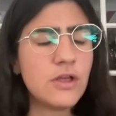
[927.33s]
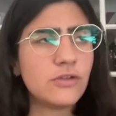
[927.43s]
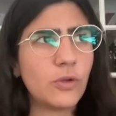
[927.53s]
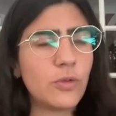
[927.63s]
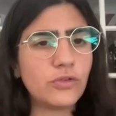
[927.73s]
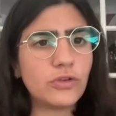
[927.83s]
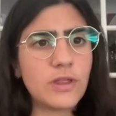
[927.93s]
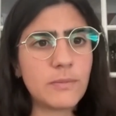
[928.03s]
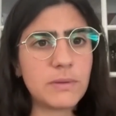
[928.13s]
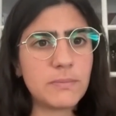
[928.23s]
So those are
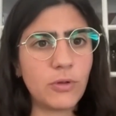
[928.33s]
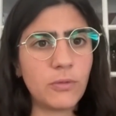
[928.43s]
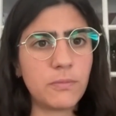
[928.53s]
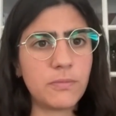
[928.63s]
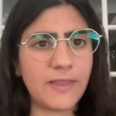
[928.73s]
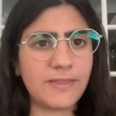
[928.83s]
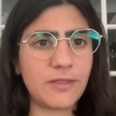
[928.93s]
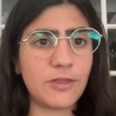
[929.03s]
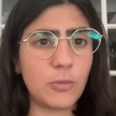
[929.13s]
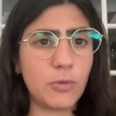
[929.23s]
the people that
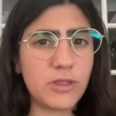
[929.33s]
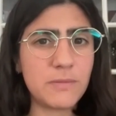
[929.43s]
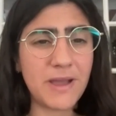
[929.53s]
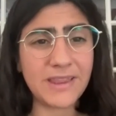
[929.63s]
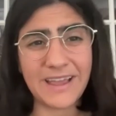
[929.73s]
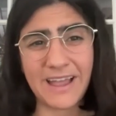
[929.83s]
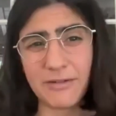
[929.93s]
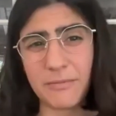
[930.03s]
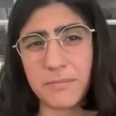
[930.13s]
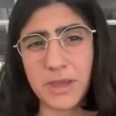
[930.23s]
their body might
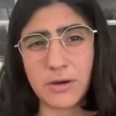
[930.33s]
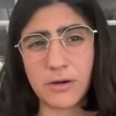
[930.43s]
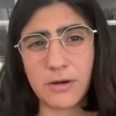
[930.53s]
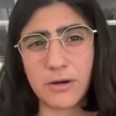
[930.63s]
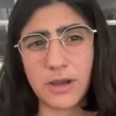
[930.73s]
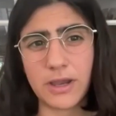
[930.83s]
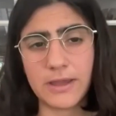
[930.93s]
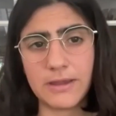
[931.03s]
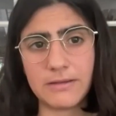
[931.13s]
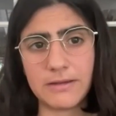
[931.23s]
have a
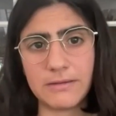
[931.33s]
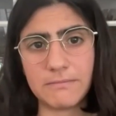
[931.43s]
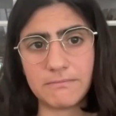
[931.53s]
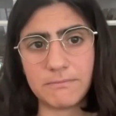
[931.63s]
bigger,